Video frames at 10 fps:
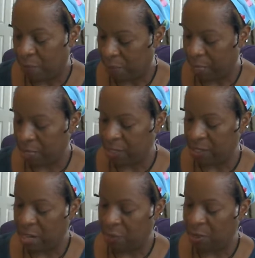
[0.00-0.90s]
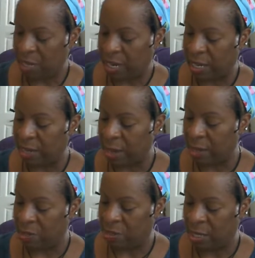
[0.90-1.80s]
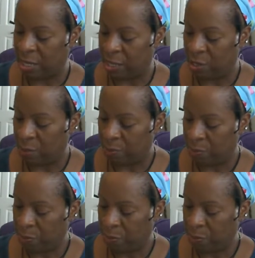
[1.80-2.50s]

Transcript: Beings that retain consciousness,